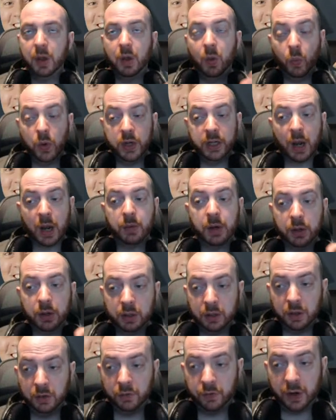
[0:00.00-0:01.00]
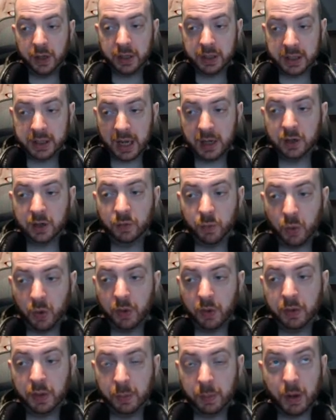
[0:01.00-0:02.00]
We don't know to the full extent of what
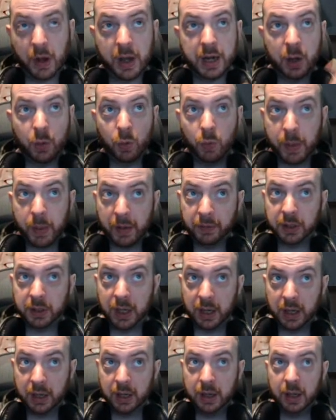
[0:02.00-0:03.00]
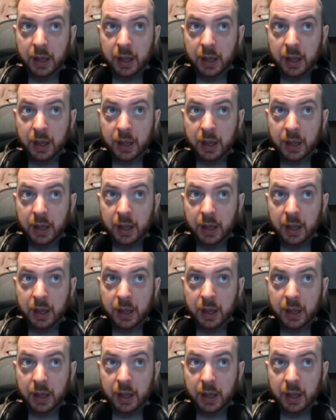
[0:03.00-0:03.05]
the Pioneer will be able to